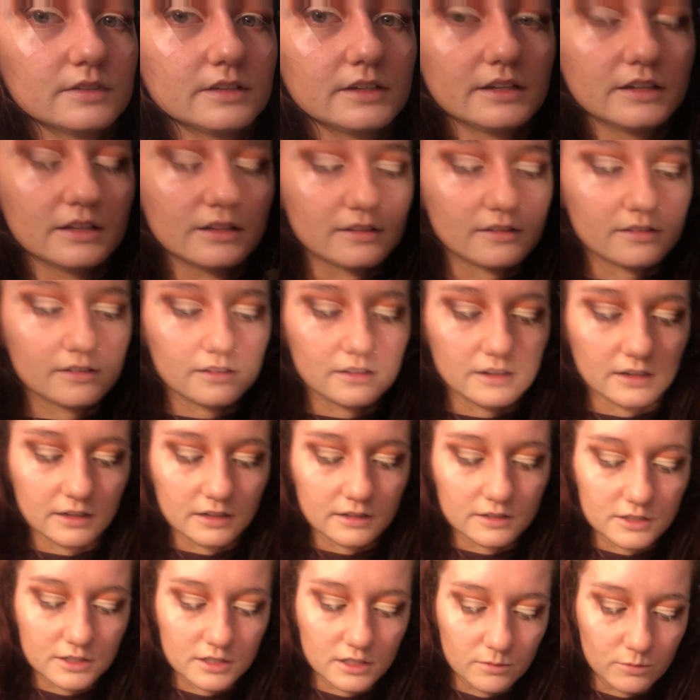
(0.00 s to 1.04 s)
It's like a
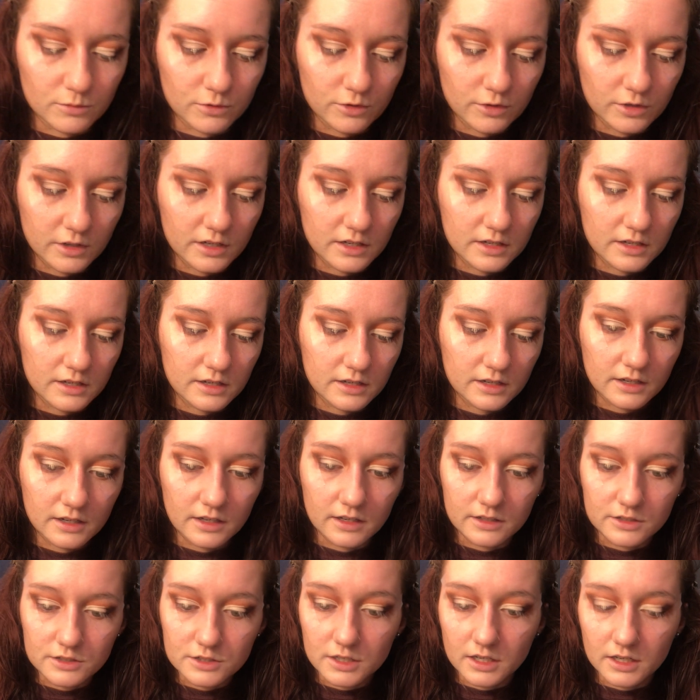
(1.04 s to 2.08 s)
shimmery
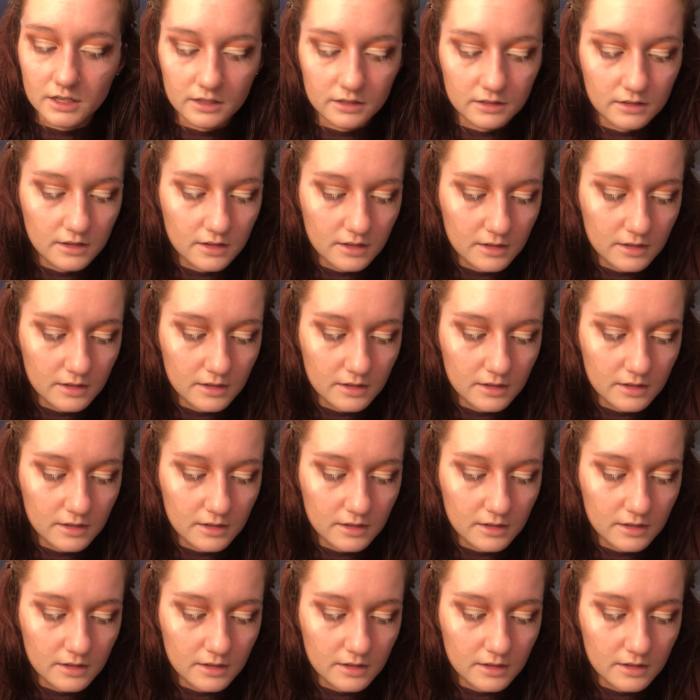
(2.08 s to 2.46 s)
kind of shade.